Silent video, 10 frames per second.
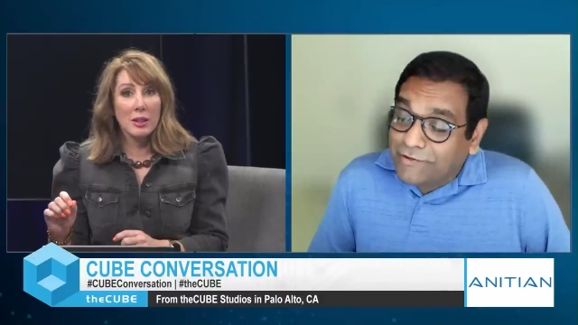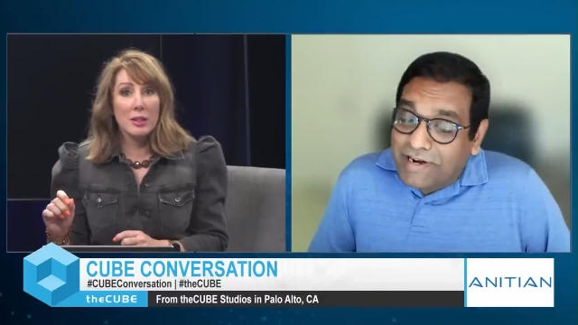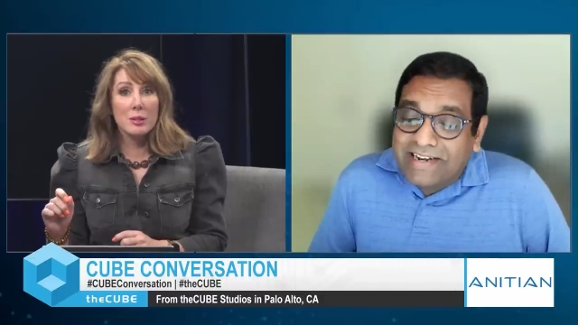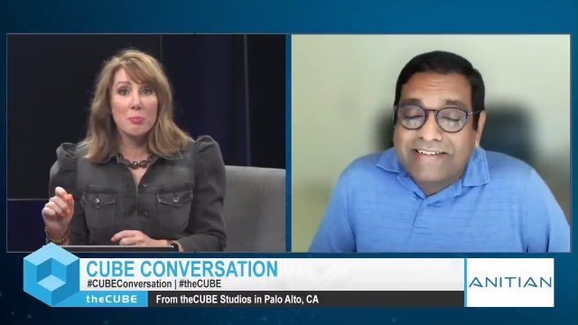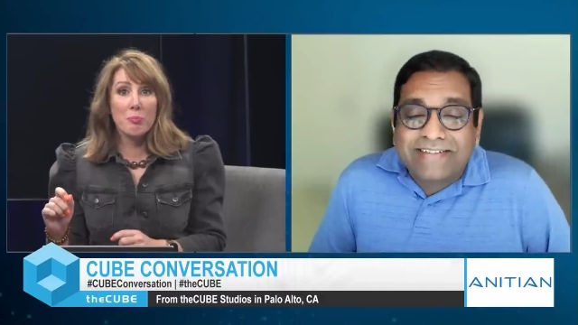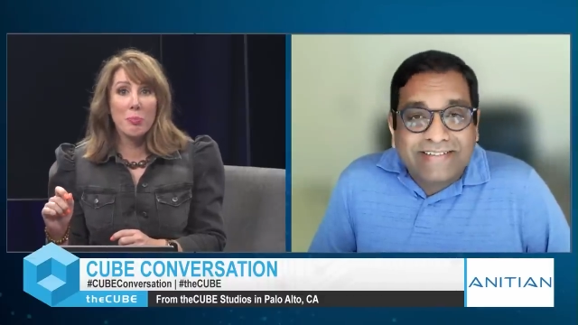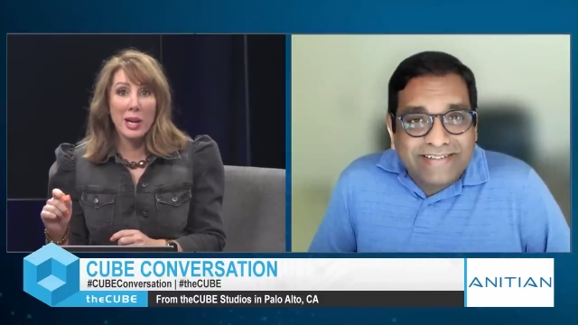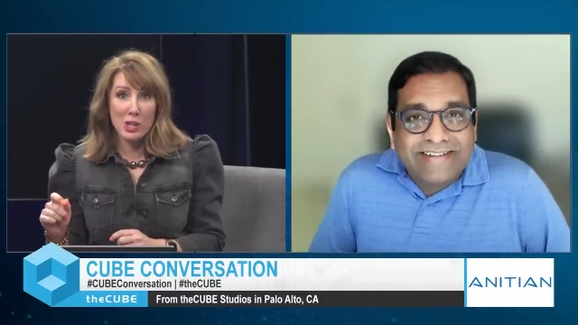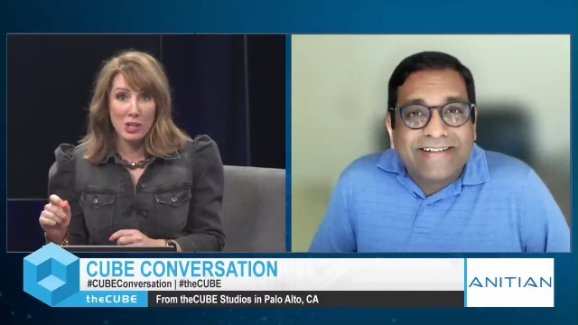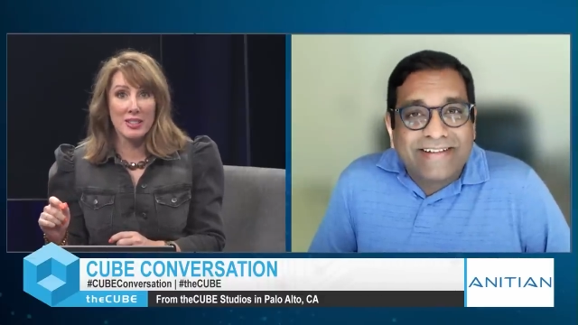Speaker 1: is
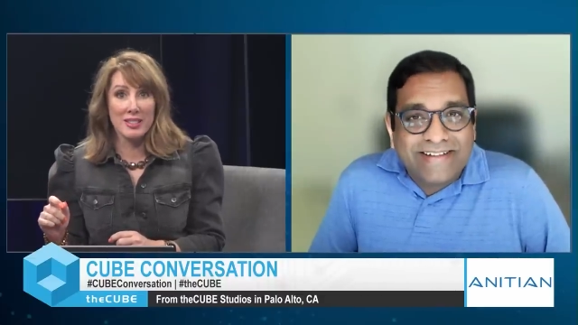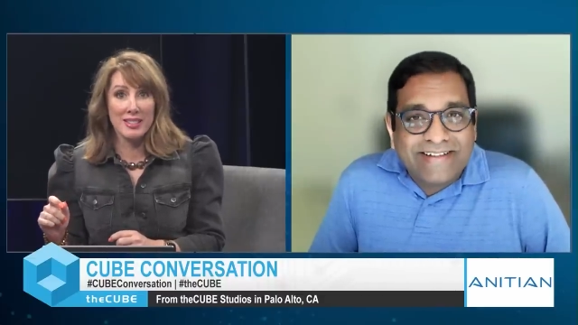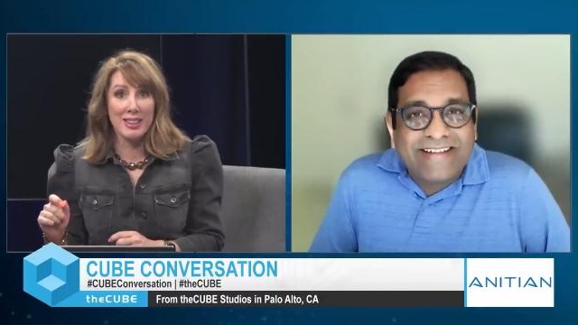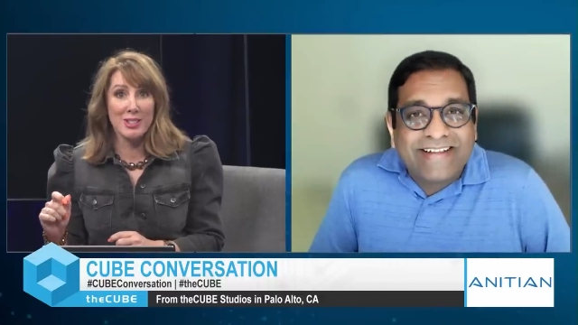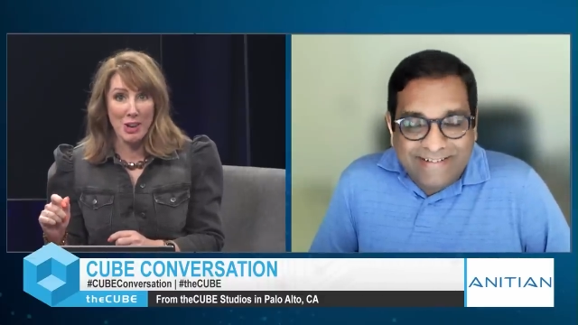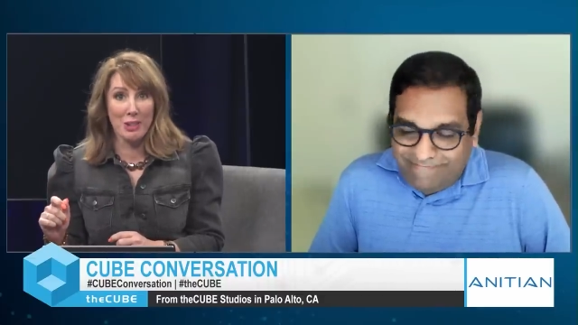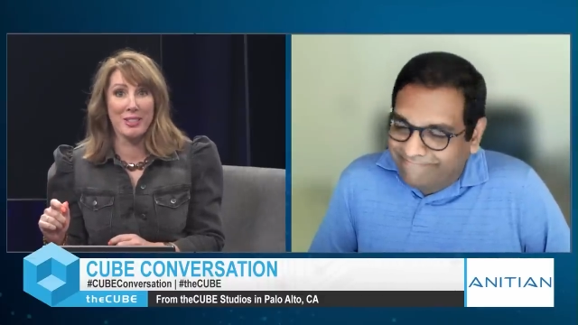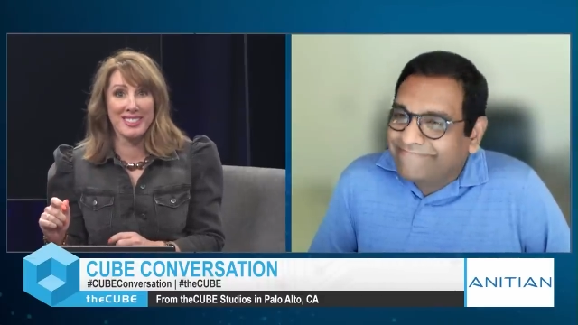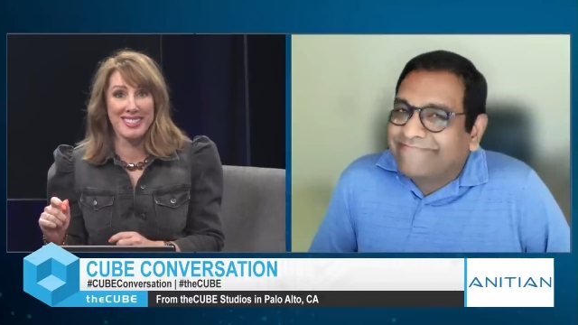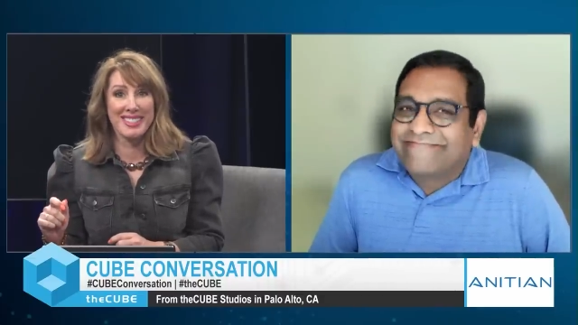patience and
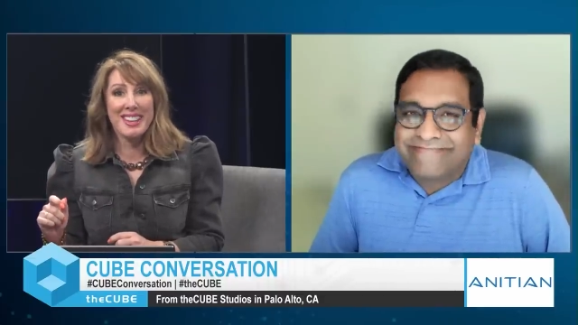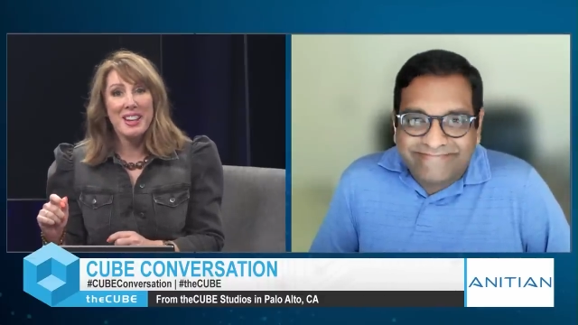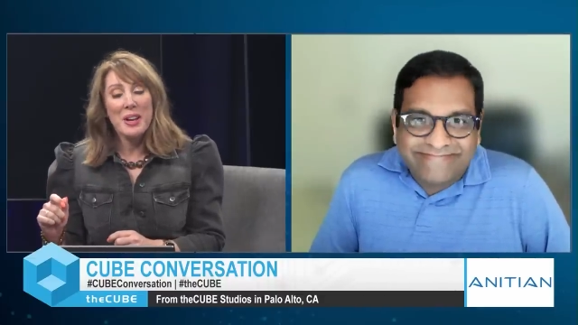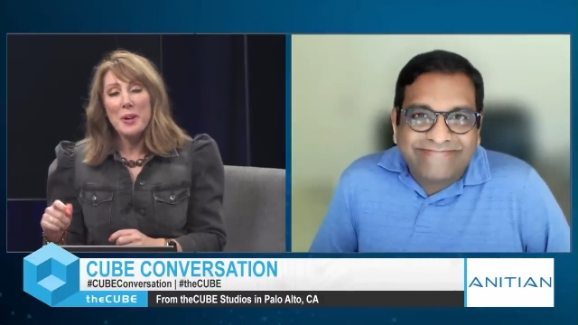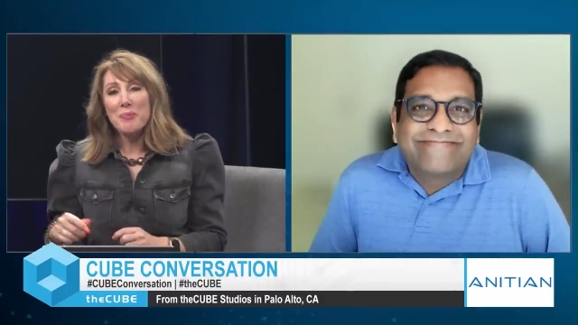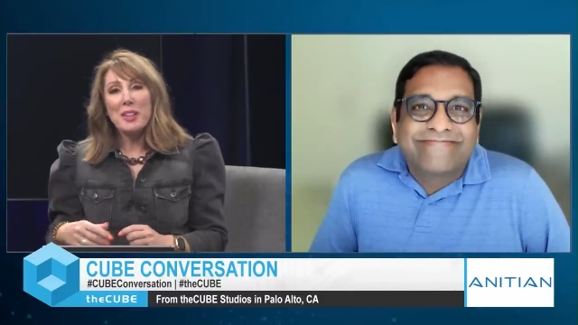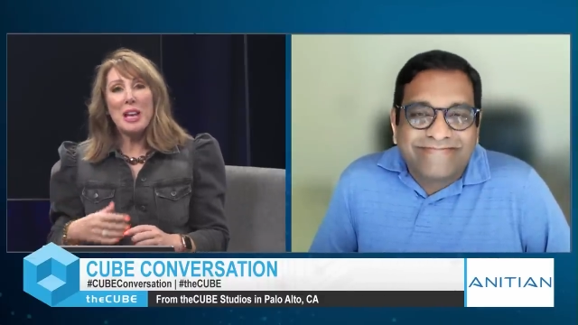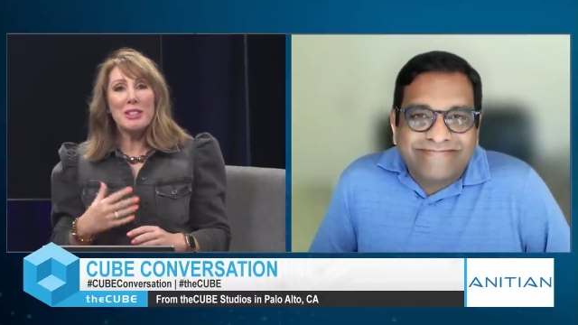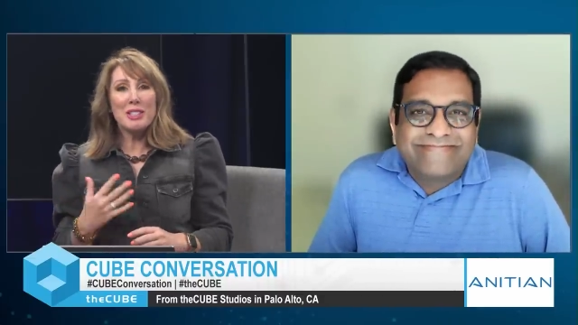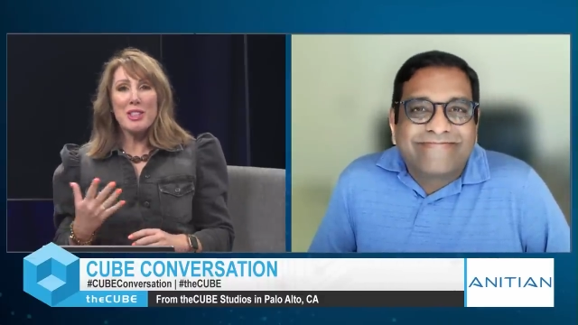tolerance.
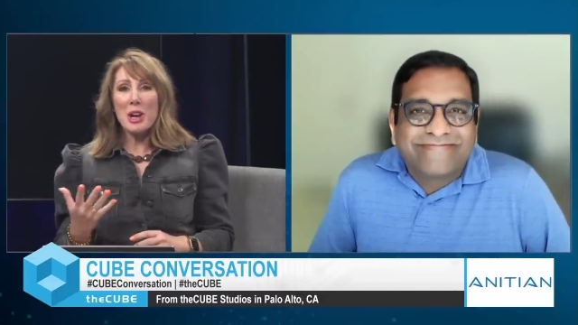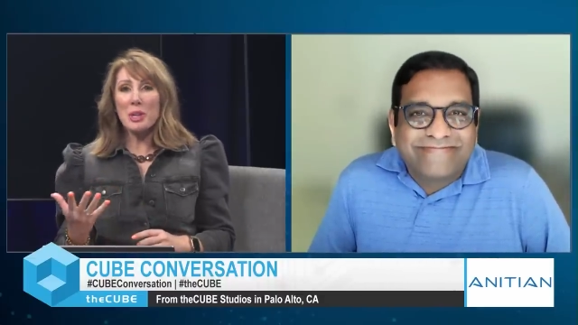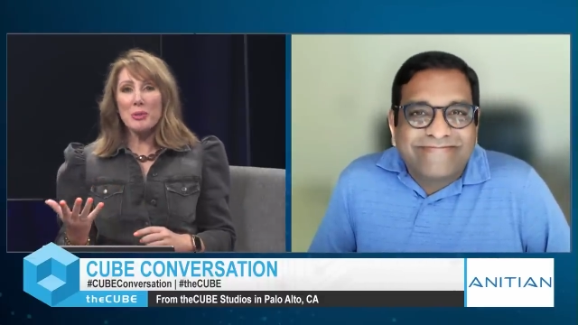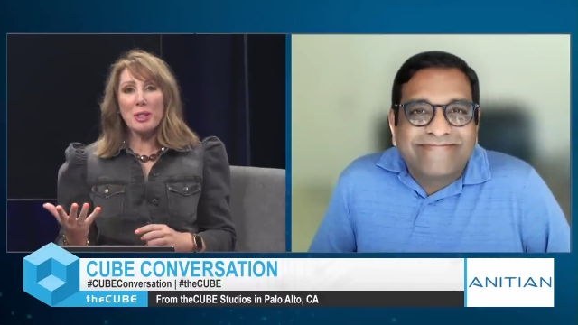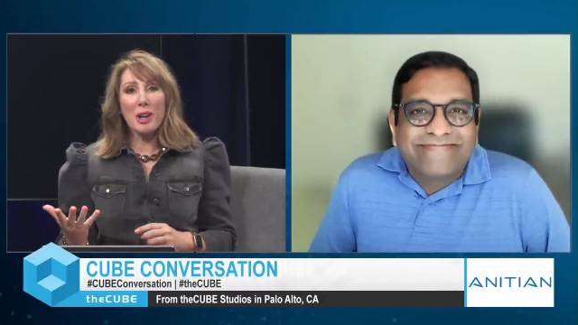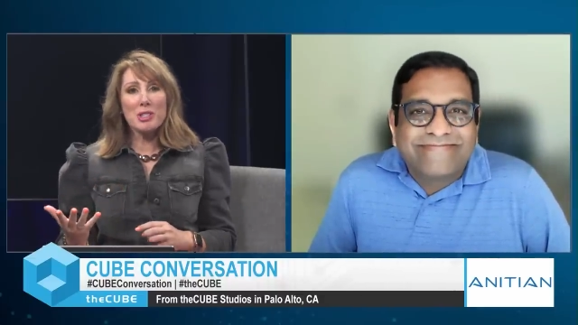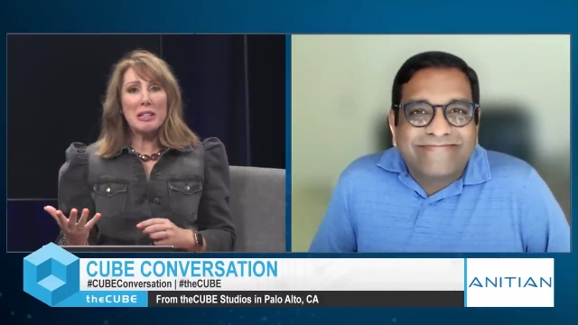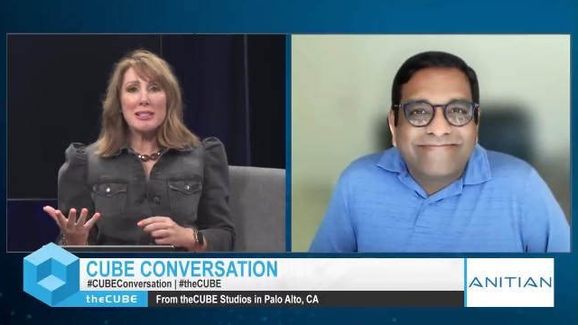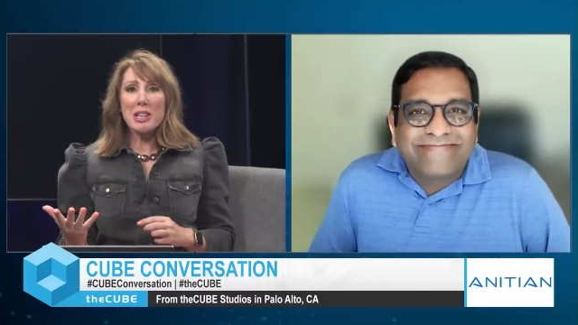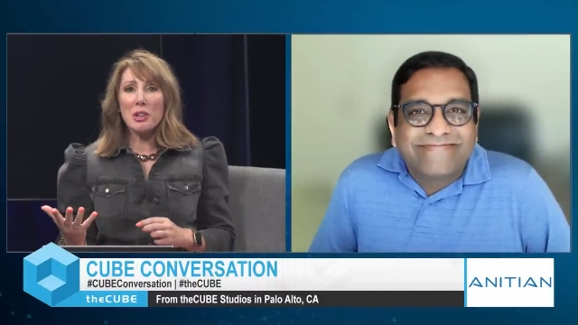Is there, Rakesh,
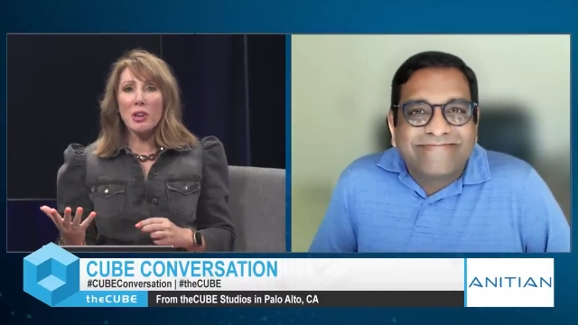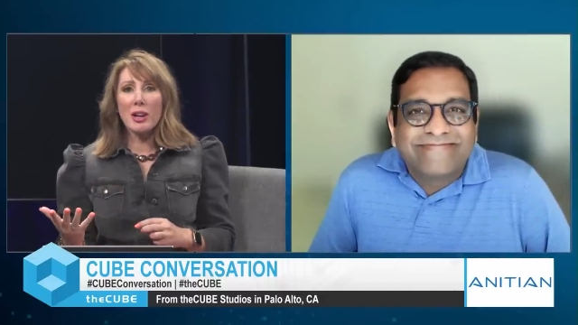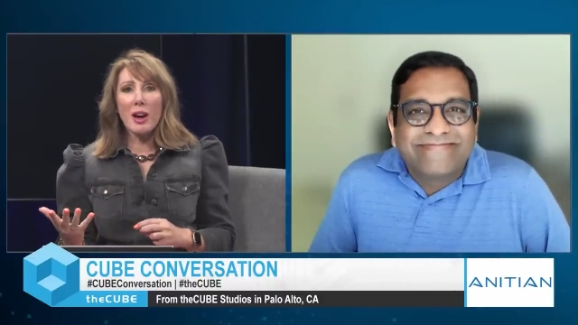is there a